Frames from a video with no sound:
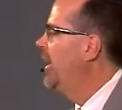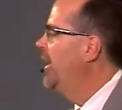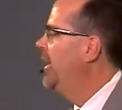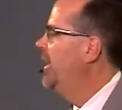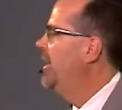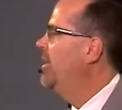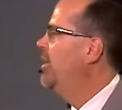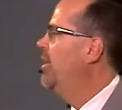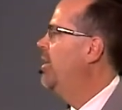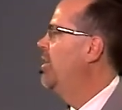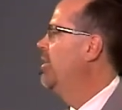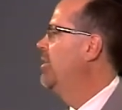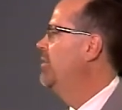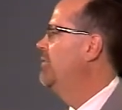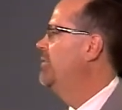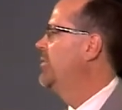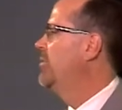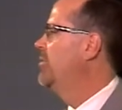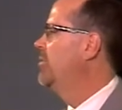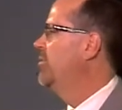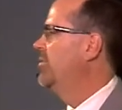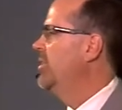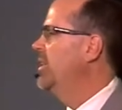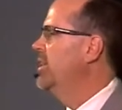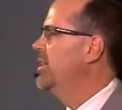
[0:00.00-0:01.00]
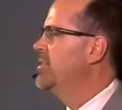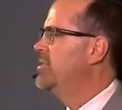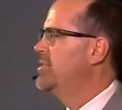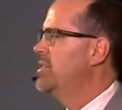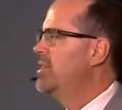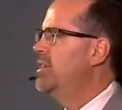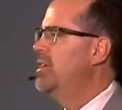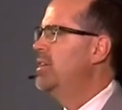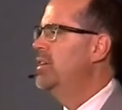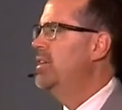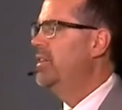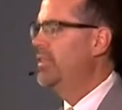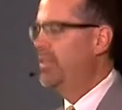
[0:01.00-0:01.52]
I get all of those
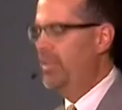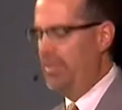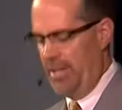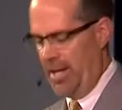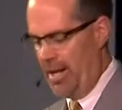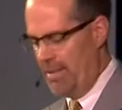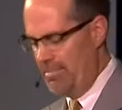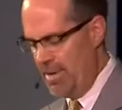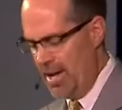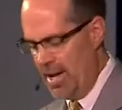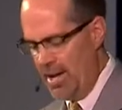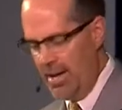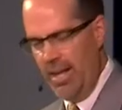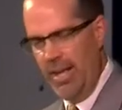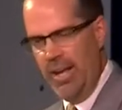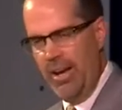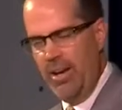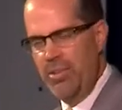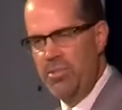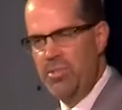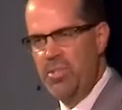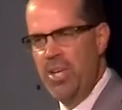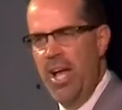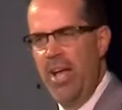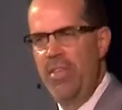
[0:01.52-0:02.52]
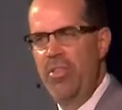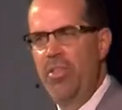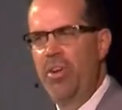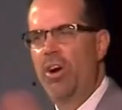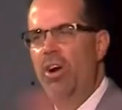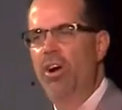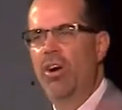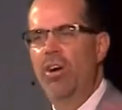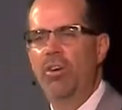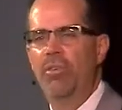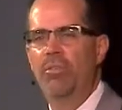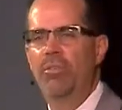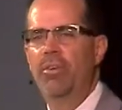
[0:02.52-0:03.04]
things. There are, I'm not here saying
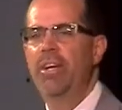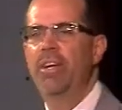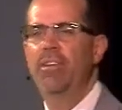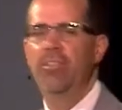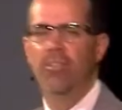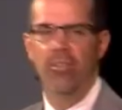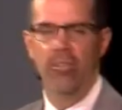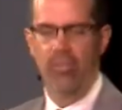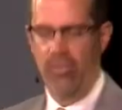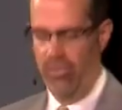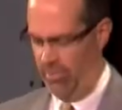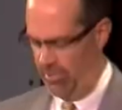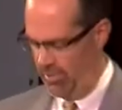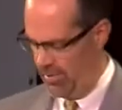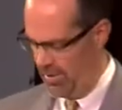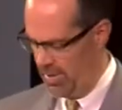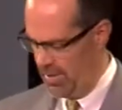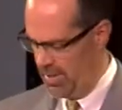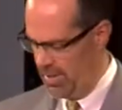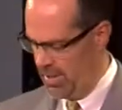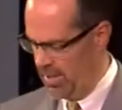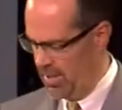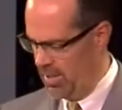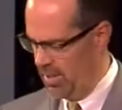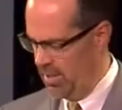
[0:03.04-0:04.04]
there aren't reasons,